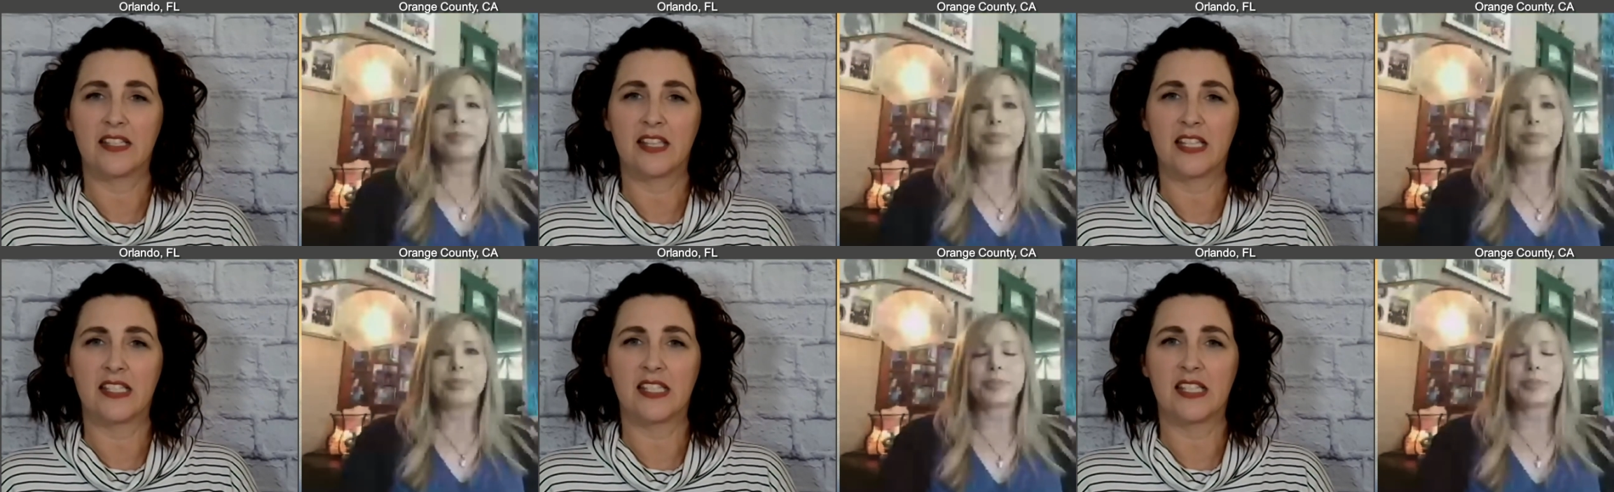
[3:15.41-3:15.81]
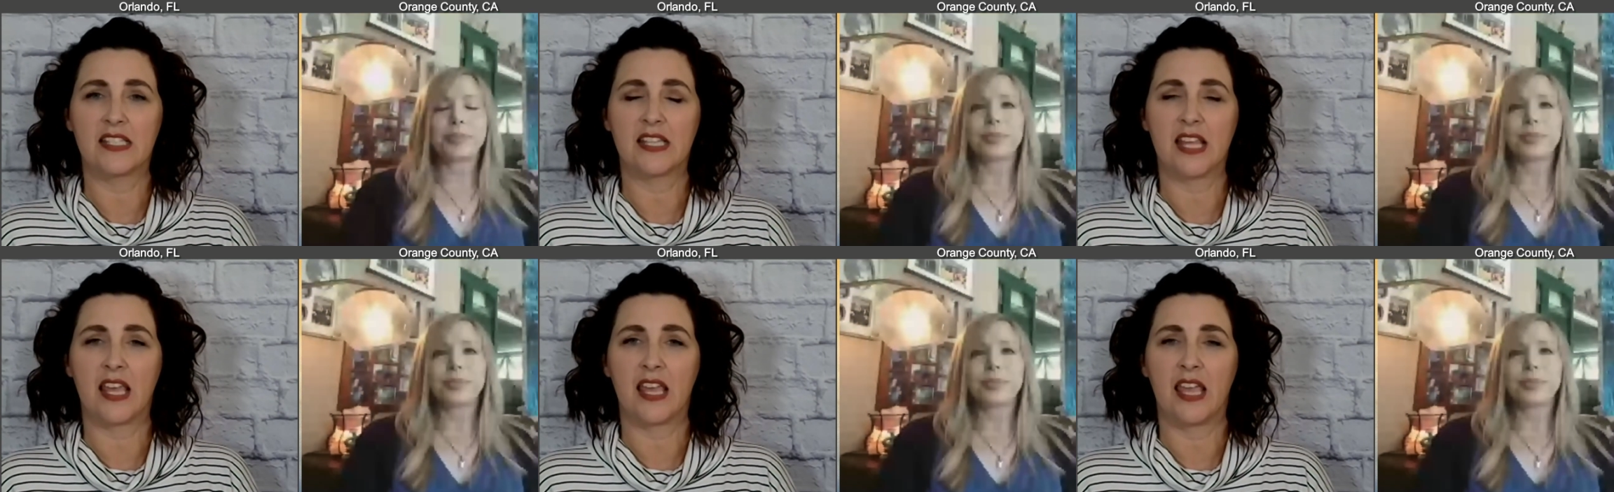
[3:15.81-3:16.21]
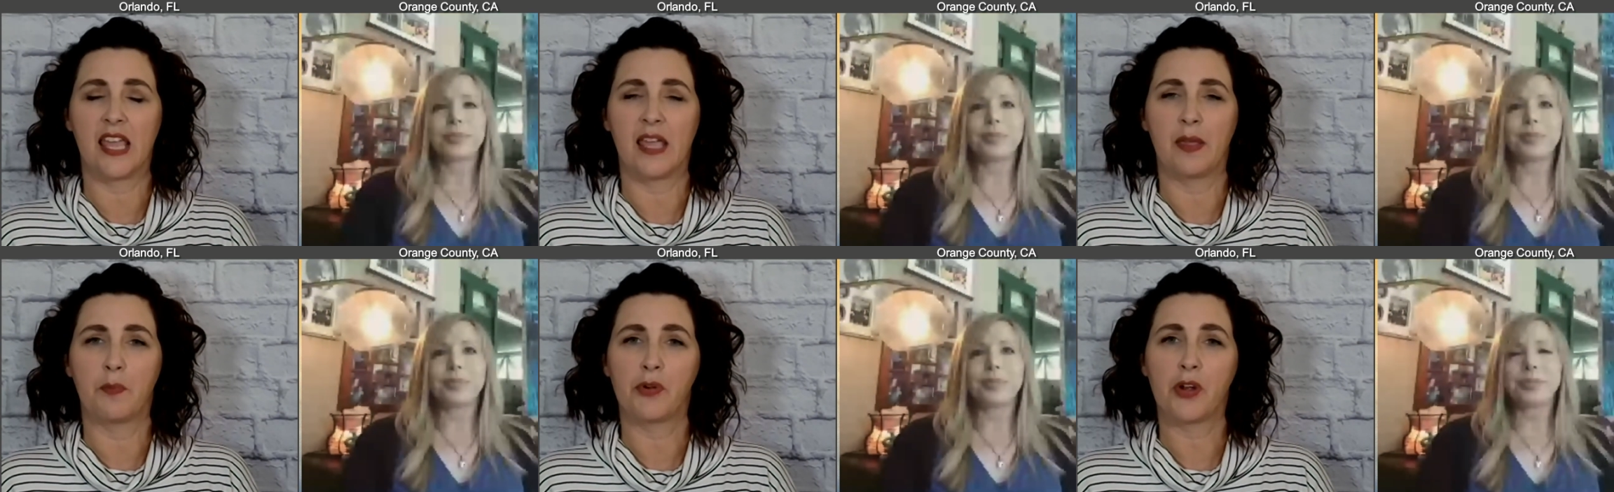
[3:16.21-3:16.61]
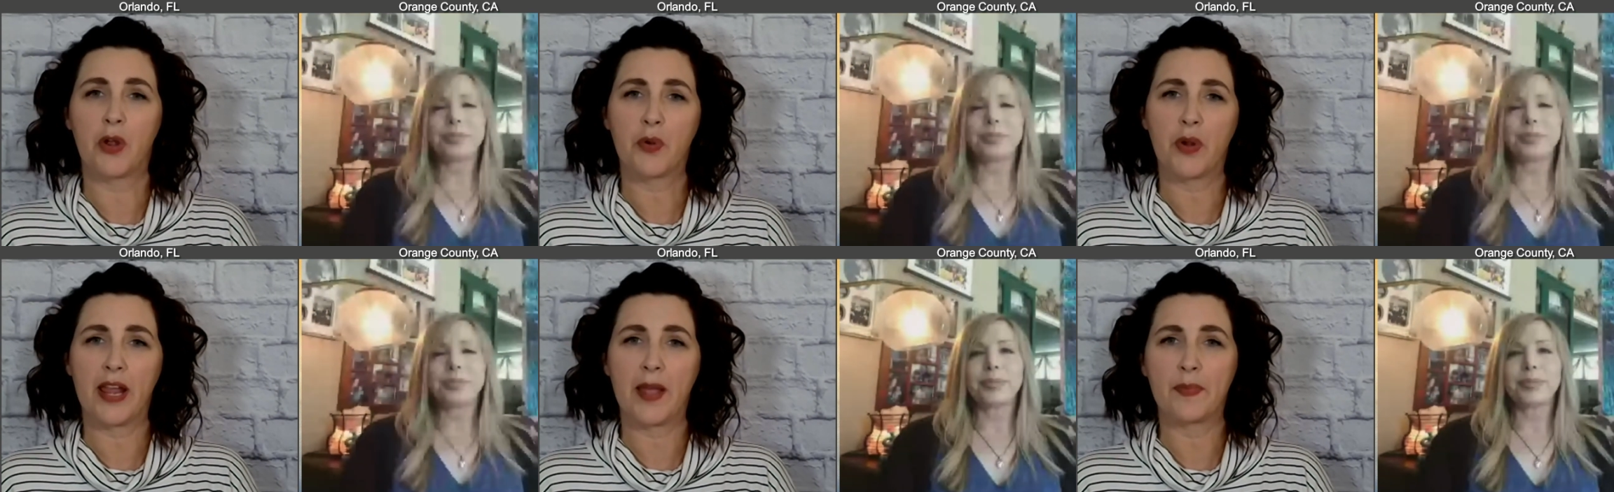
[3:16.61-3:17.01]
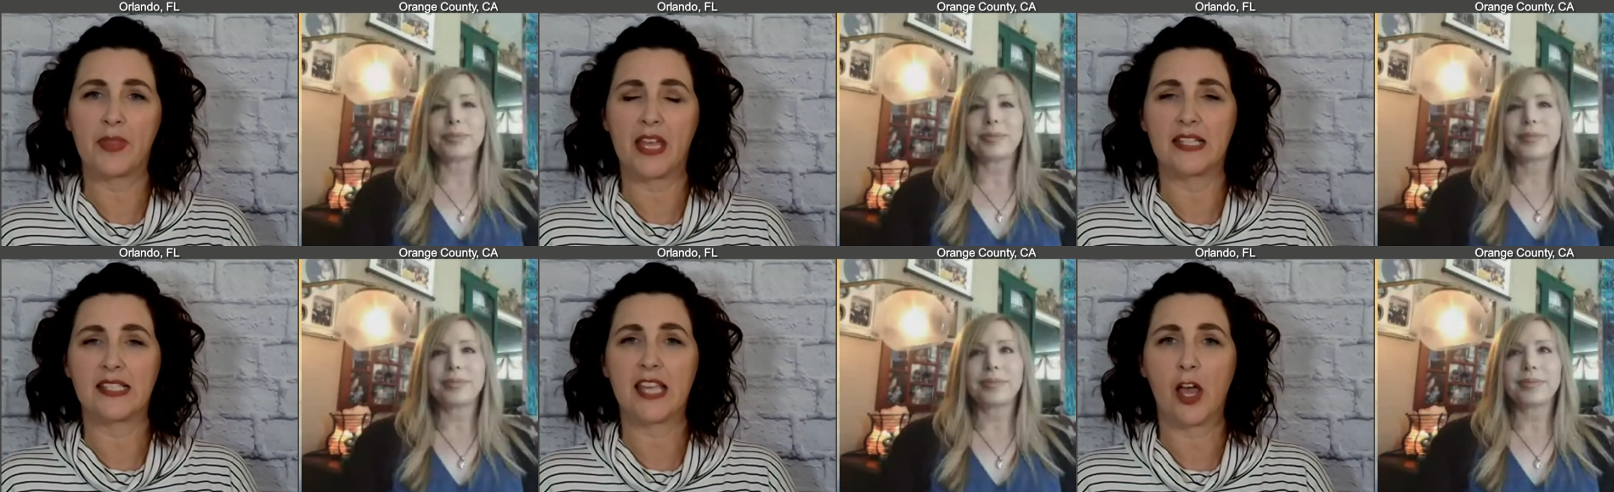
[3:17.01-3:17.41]
Speaker 1: this is a program
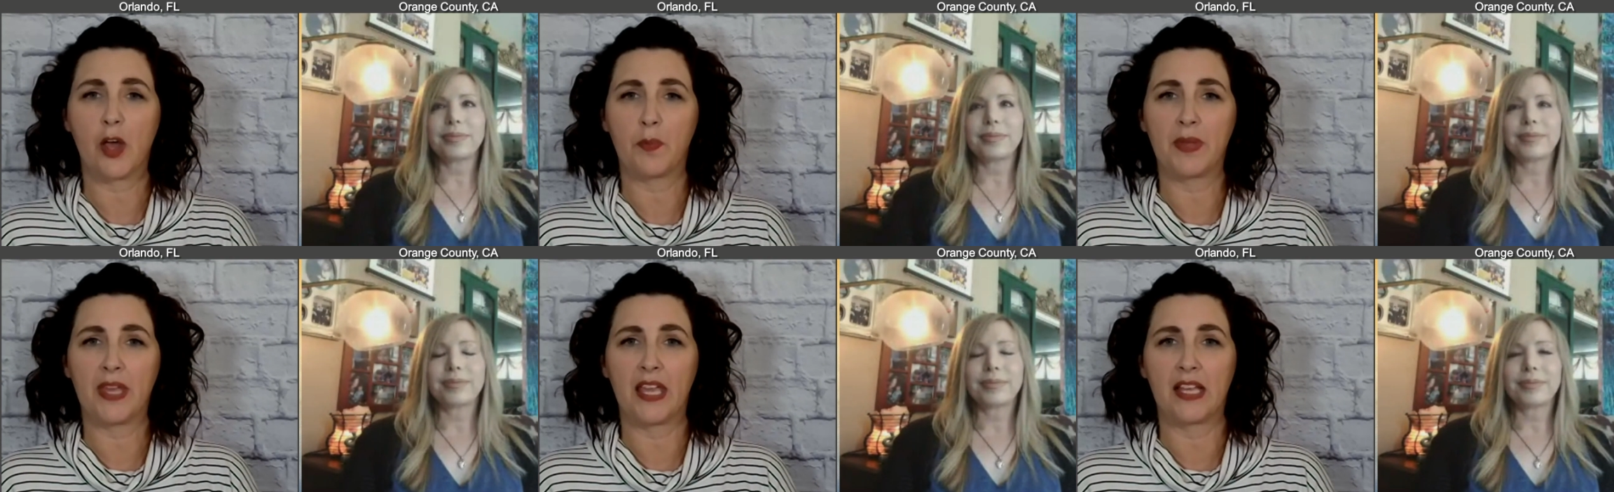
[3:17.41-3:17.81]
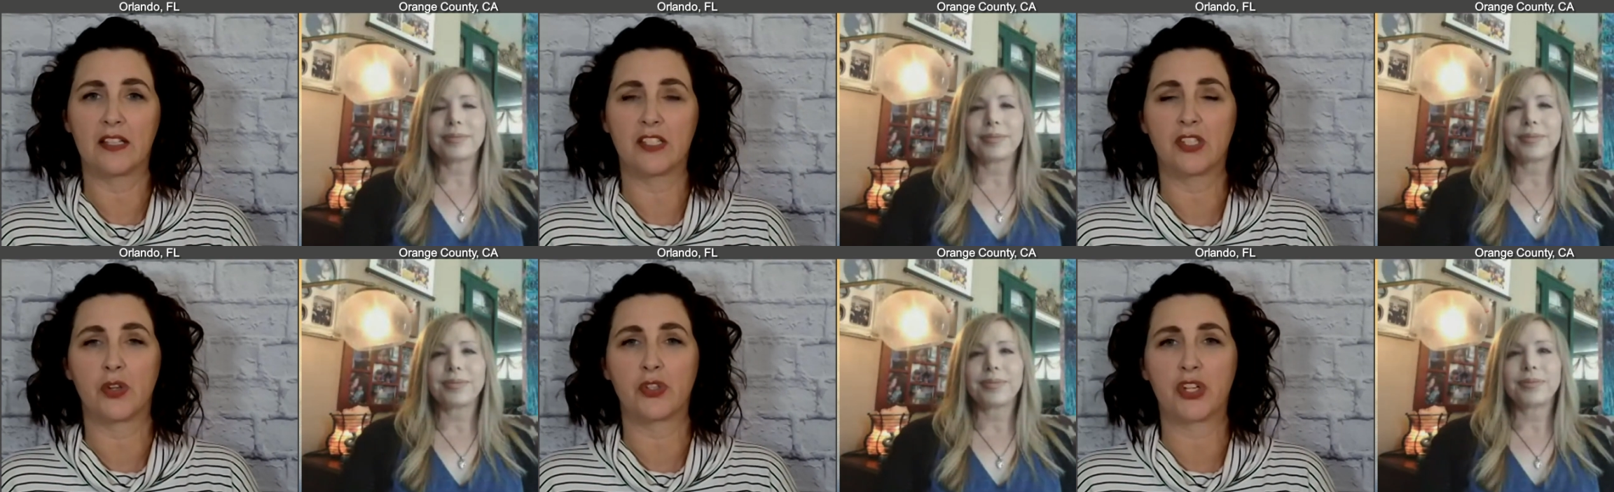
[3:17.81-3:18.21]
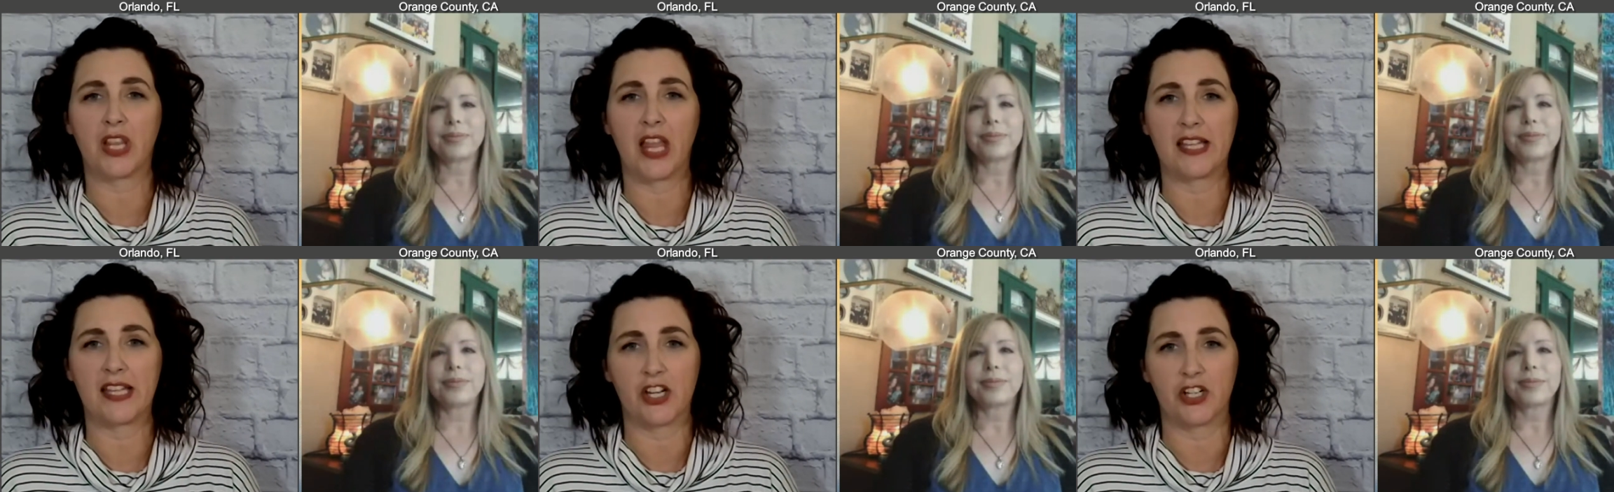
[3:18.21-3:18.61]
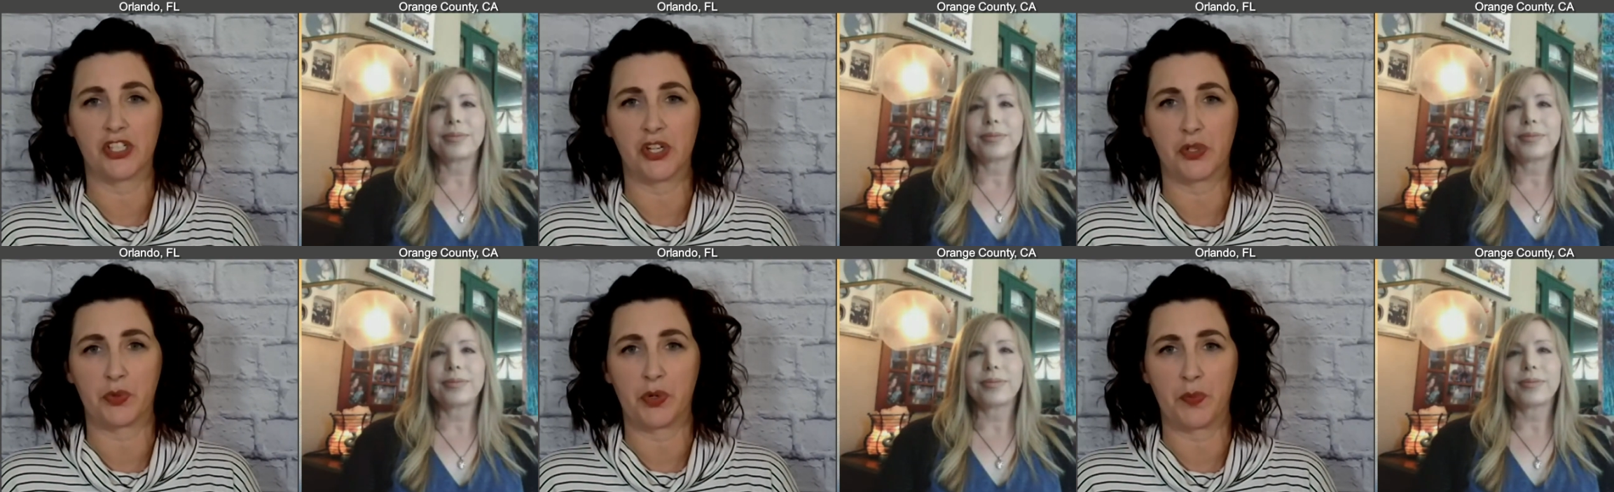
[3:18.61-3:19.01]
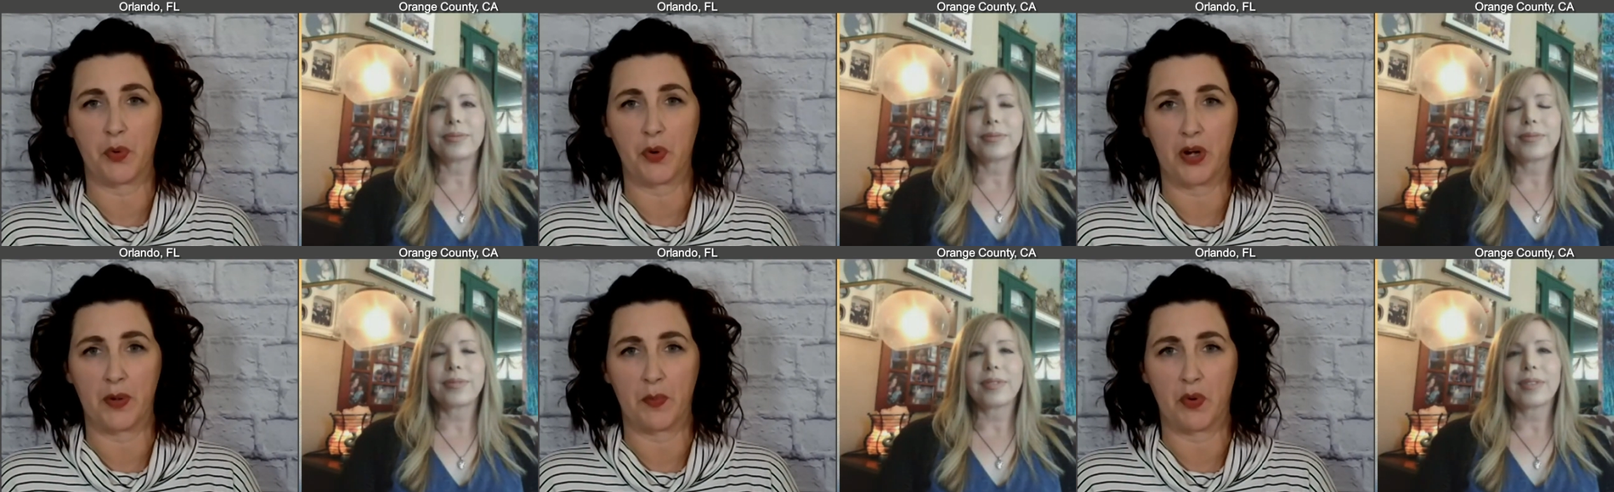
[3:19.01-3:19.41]
that's helping socialize our children
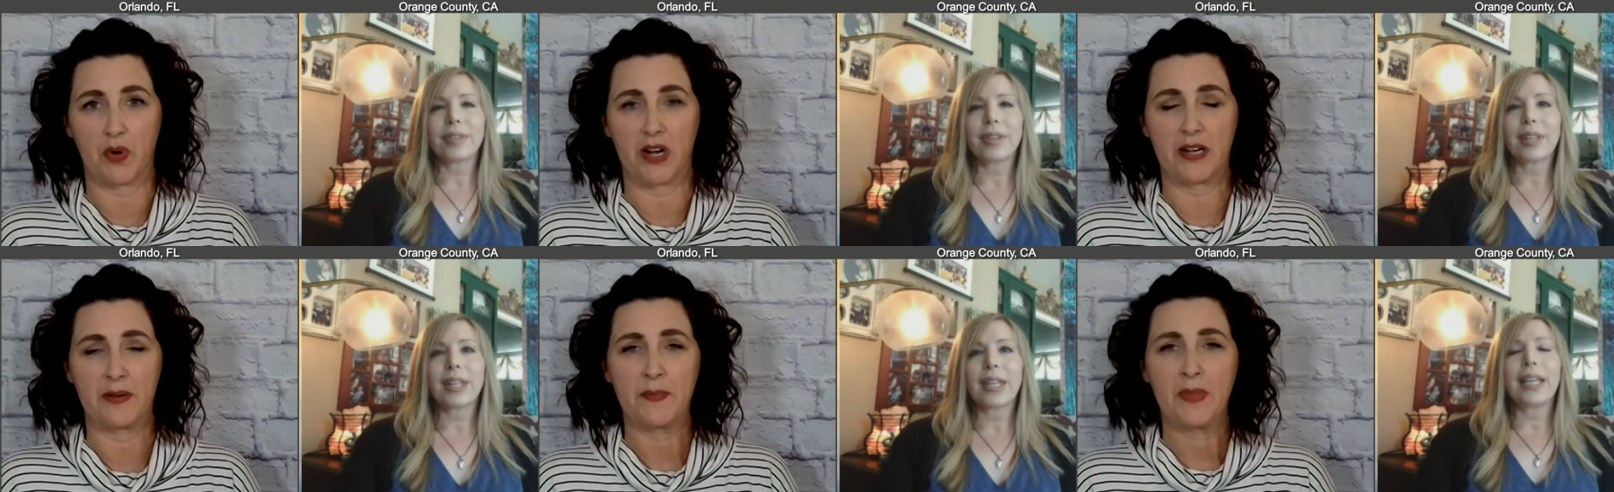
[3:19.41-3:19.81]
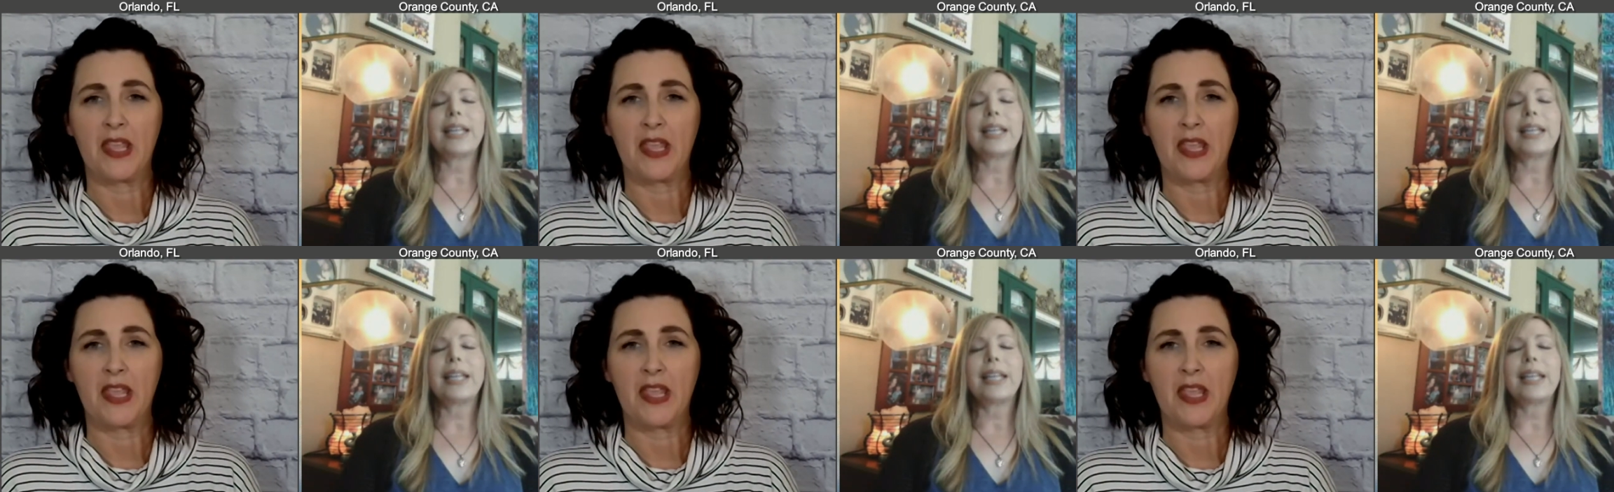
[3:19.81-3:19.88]
more and more.